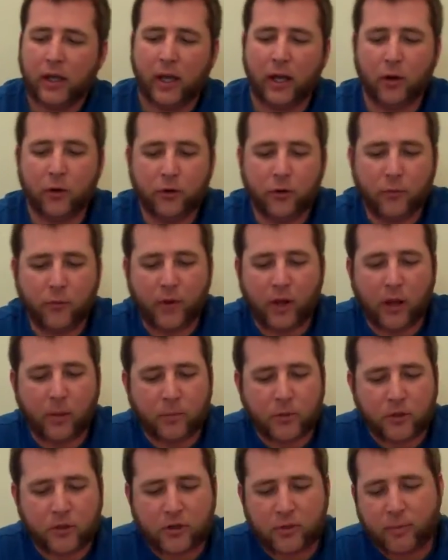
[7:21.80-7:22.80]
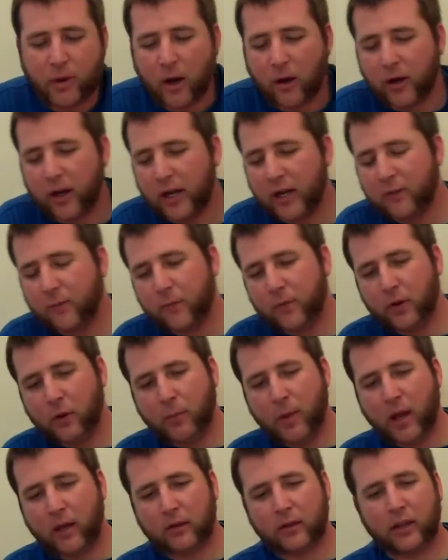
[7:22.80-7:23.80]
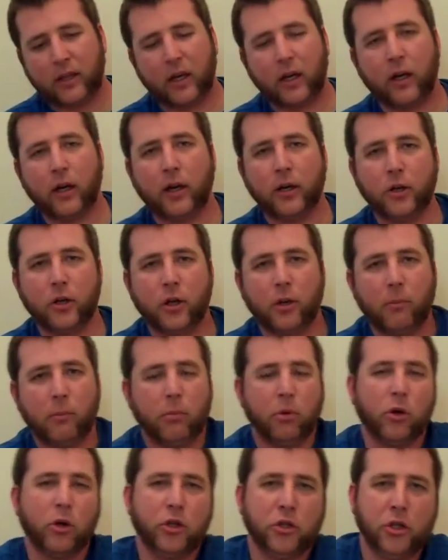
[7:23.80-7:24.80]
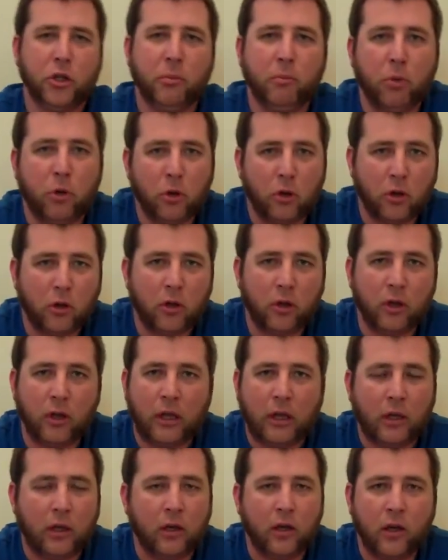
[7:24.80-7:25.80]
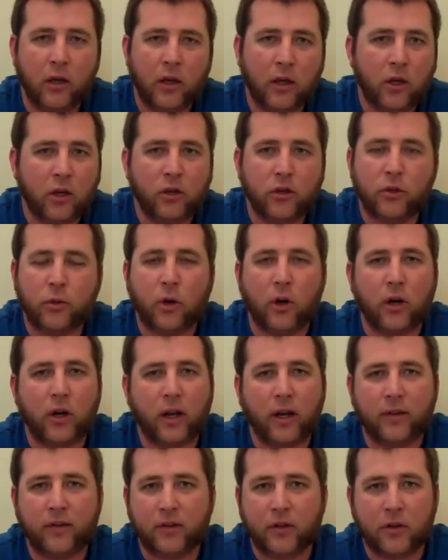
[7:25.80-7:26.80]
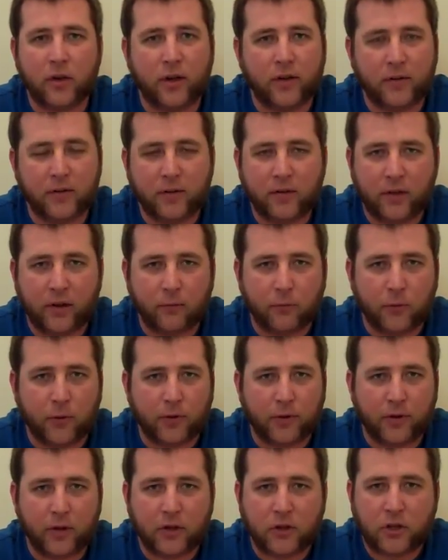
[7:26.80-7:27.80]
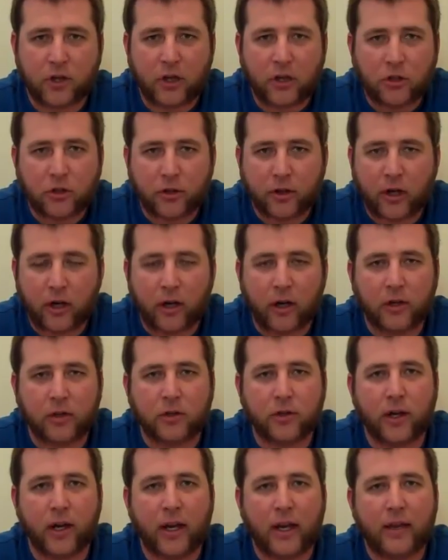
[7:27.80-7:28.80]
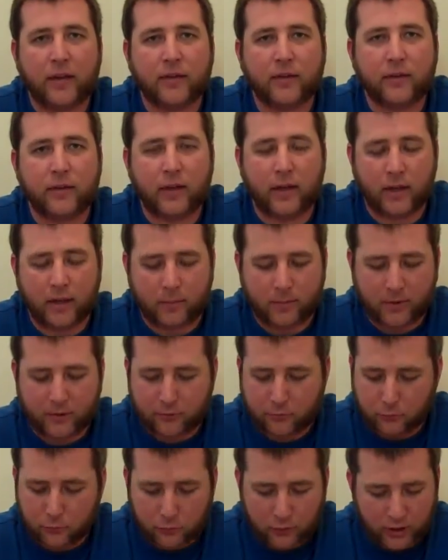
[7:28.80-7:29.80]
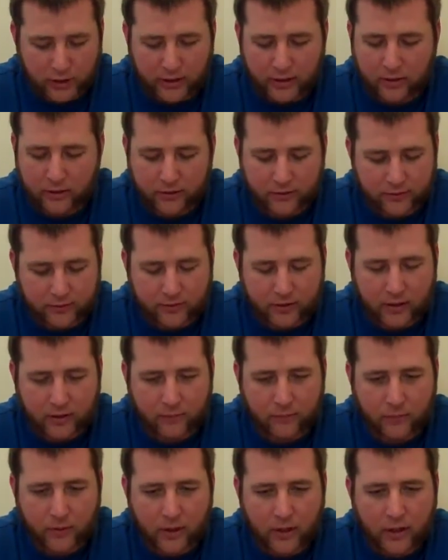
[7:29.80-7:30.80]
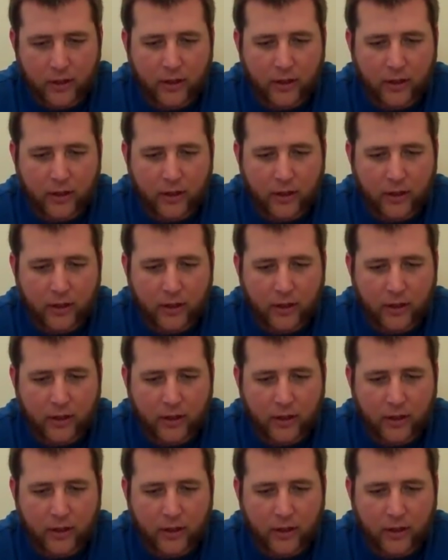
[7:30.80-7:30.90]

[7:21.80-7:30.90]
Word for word: It'll develop just about any film out there, and you can push and pull and do all kinds of crazy stuff with it. Change your contrast. It's really good stuff.